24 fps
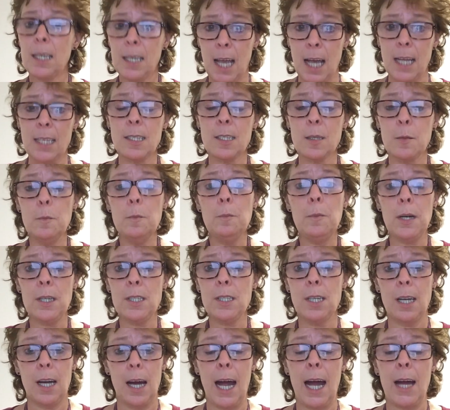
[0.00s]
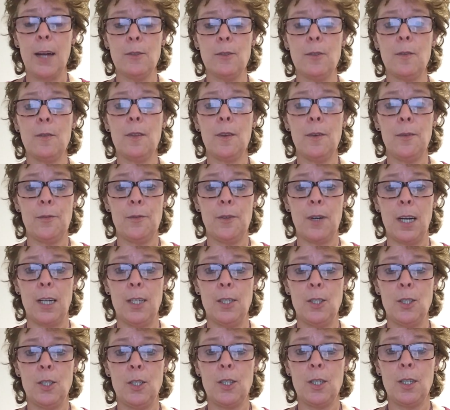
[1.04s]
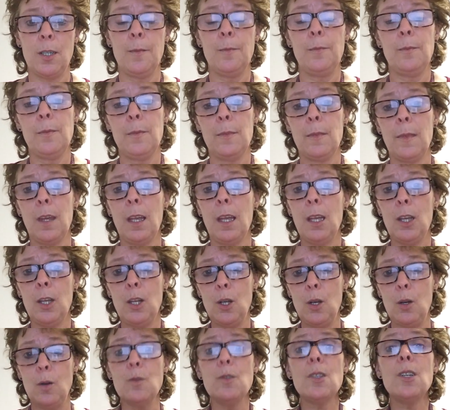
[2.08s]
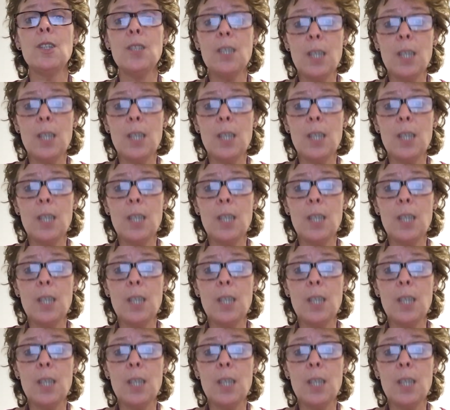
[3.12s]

Get some butter out of the fridge. Use a